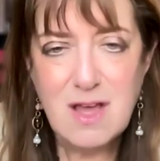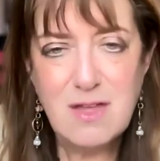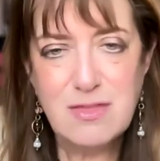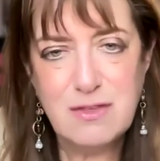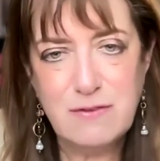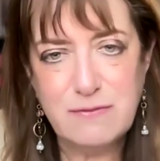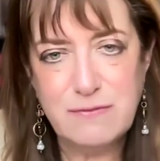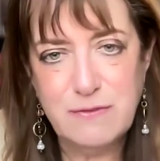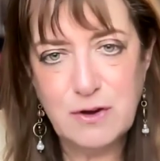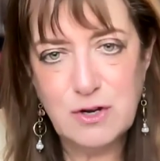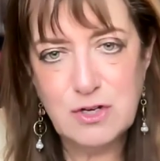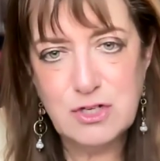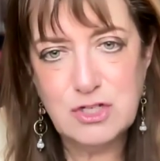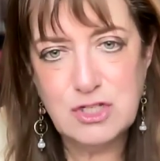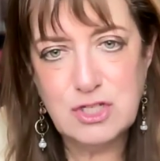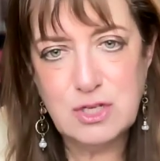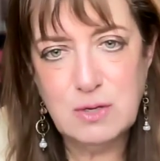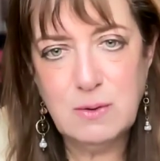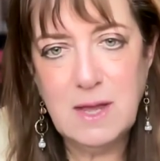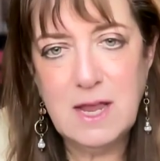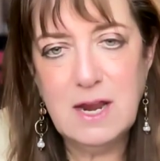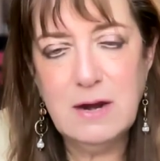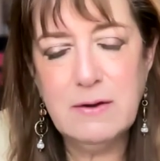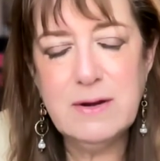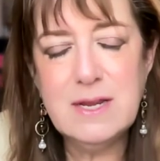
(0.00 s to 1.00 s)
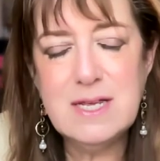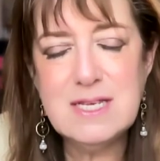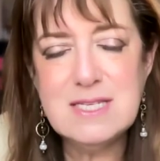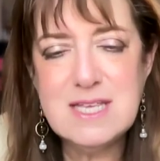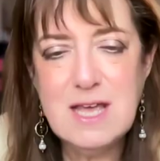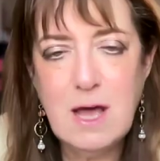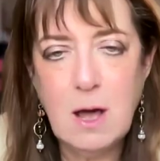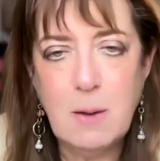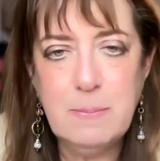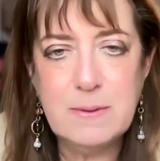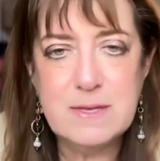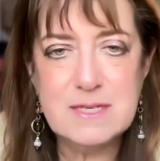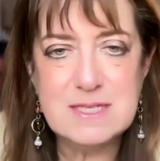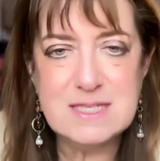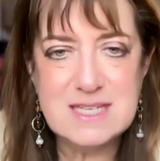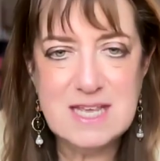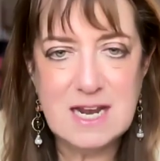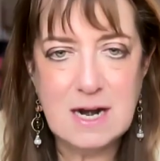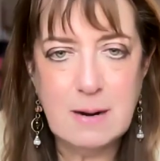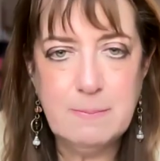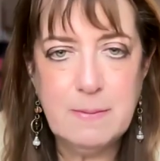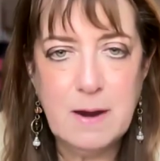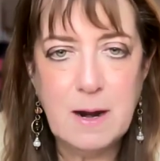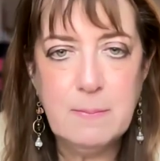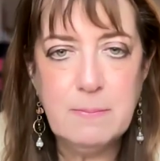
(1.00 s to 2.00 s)
The first 2 areas help us set
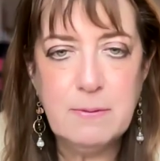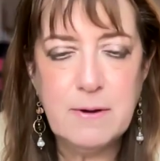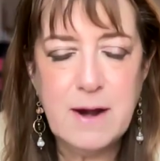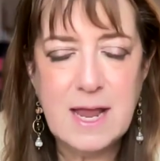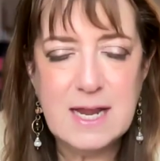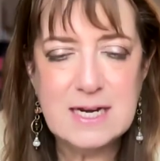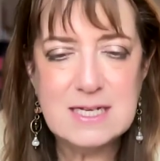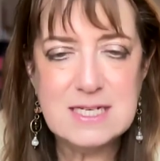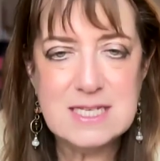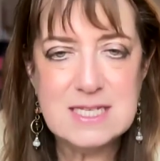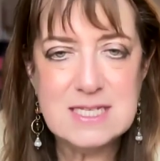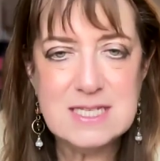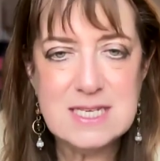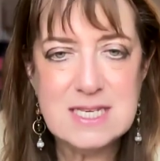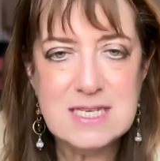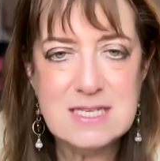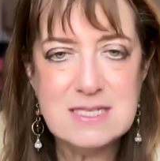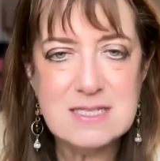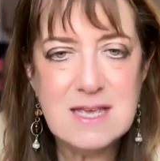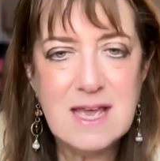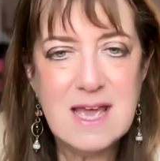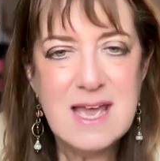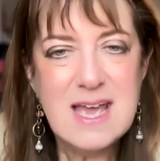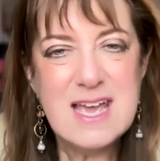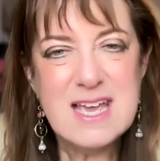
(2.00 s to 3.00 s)
up our practices,